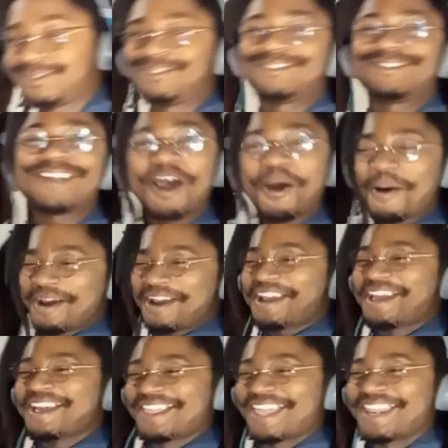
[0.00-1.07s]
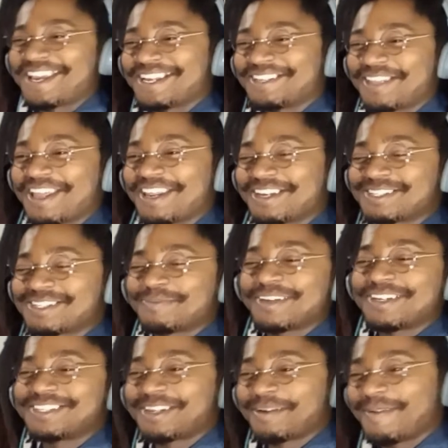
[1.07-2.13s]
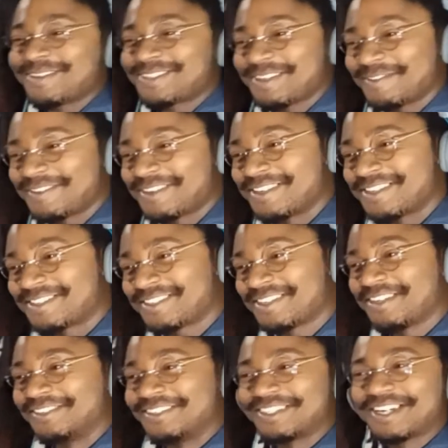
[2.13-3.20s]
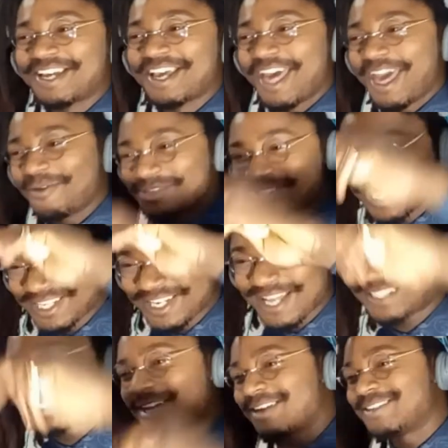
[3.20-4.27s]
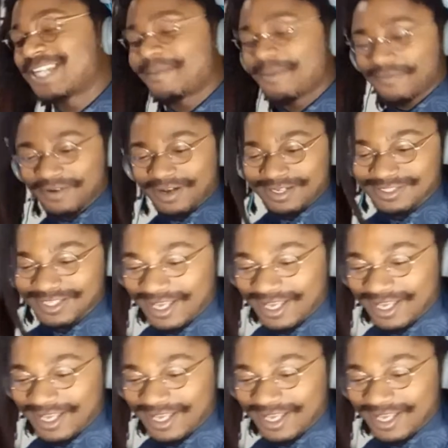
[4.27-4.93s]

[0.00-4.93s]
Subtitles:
that nigga spread into the multiverse. Hey, we'll see you next time, Jamie Foxx.